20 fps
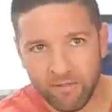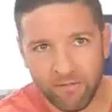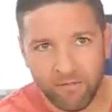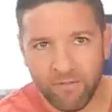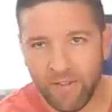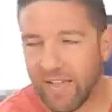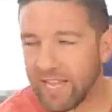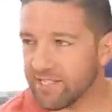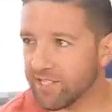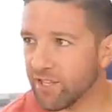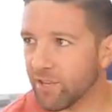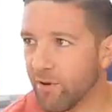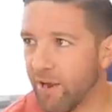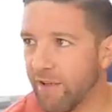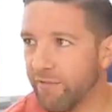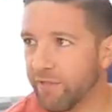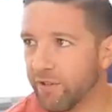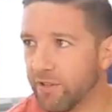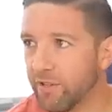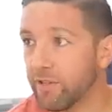fast the
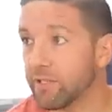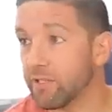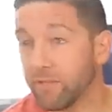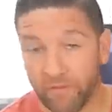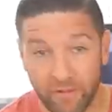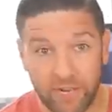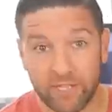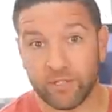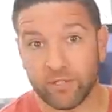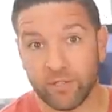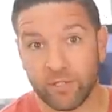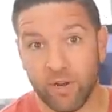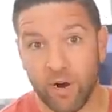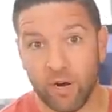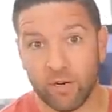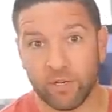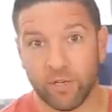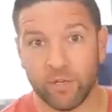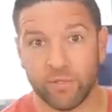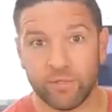graphic looks, the faster the
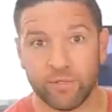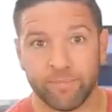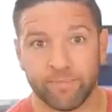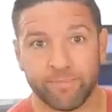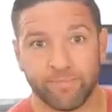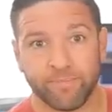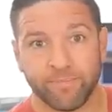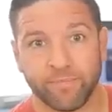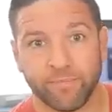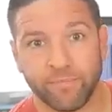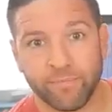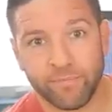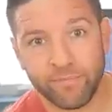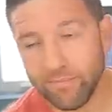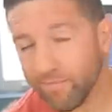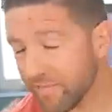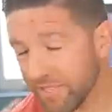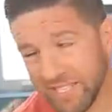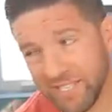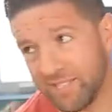car goes.
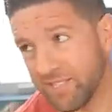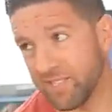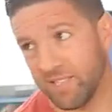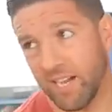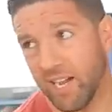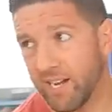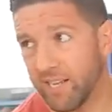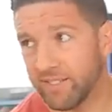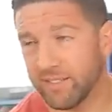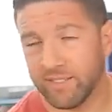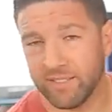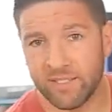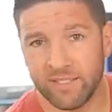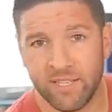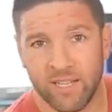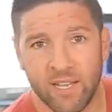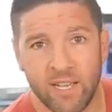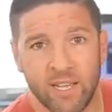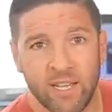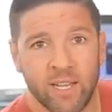It's science.
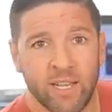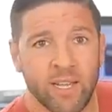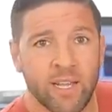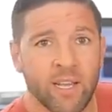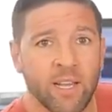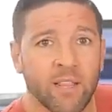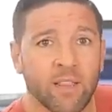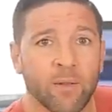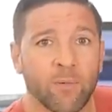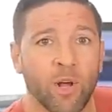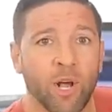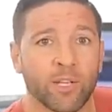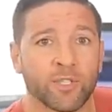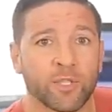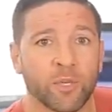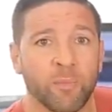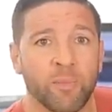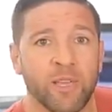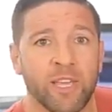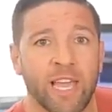There will
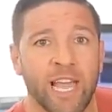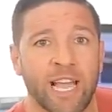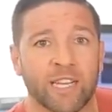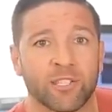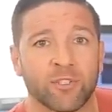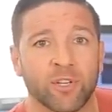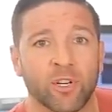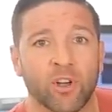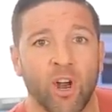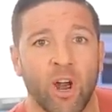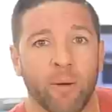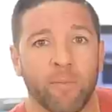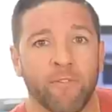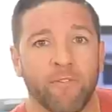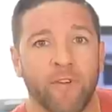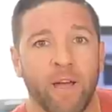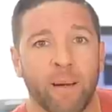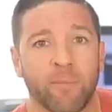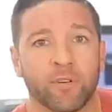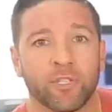also be extra
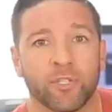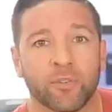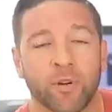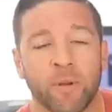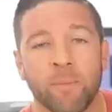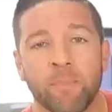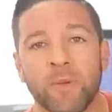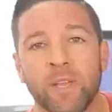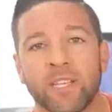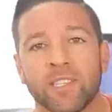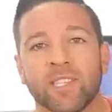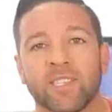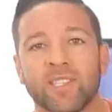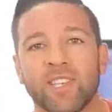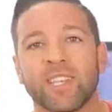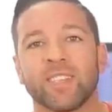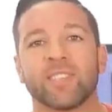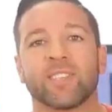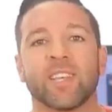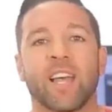carbon fiber trim pieces
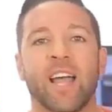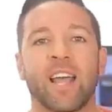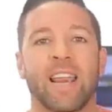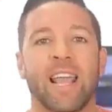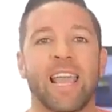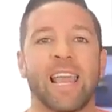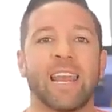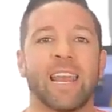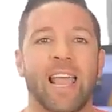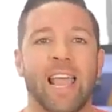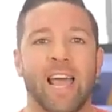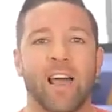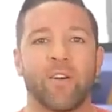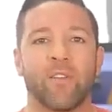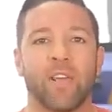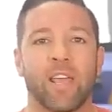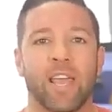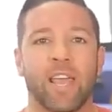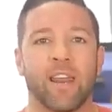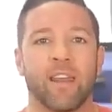inside and
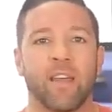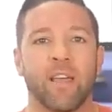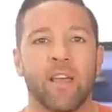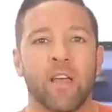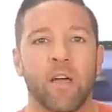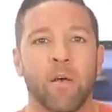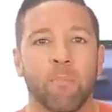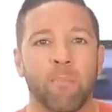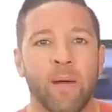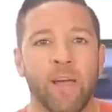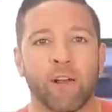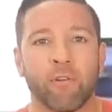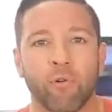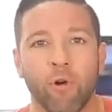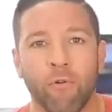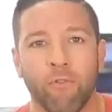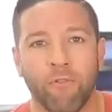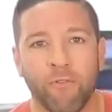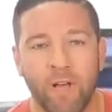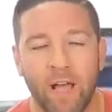out, and
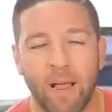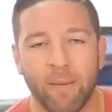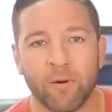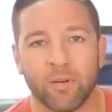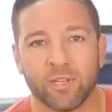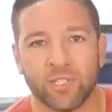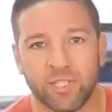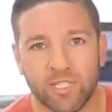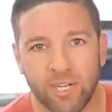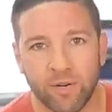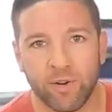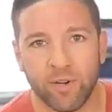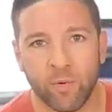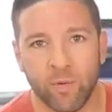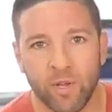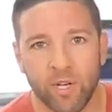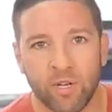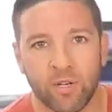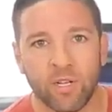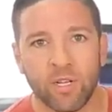microfiber steering
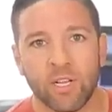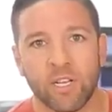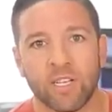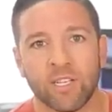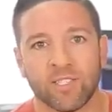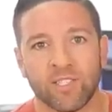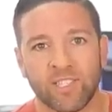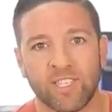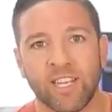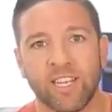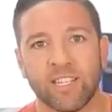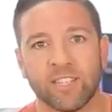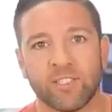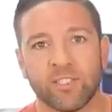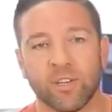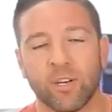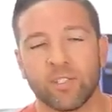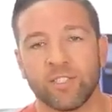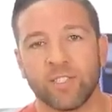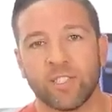wheel, seat
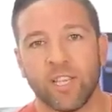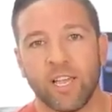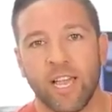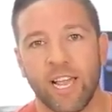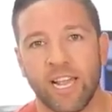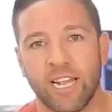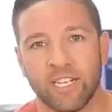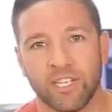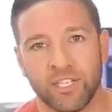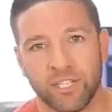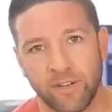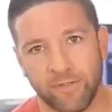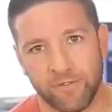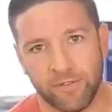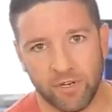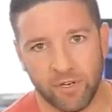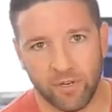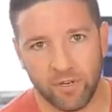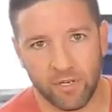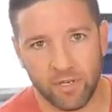inserts, and
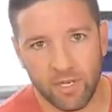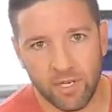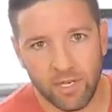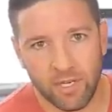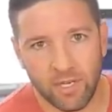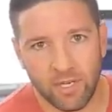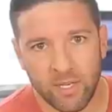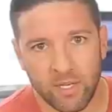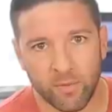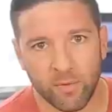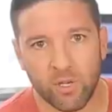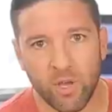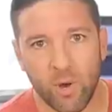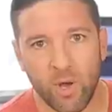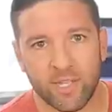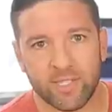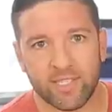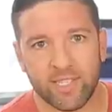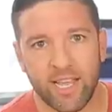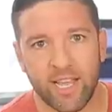shifter. It will go
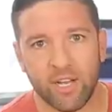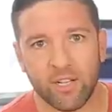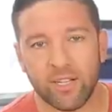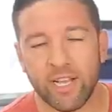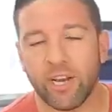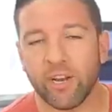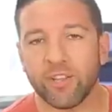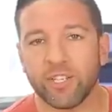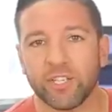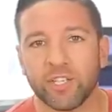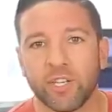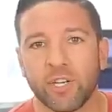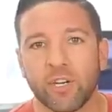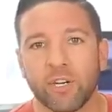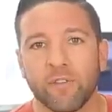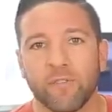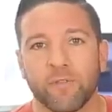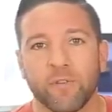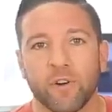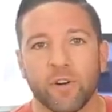on sale later this
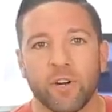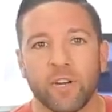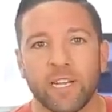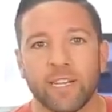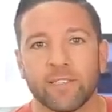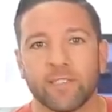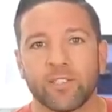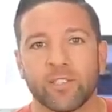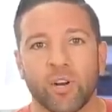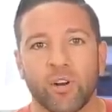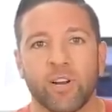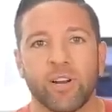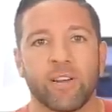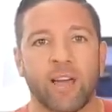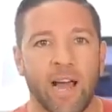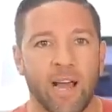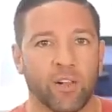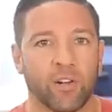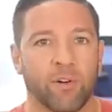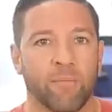year for insert a
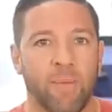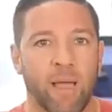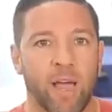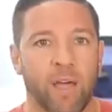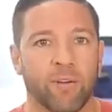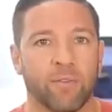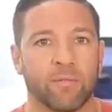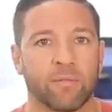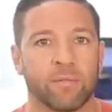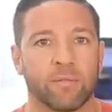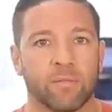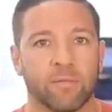dollar amount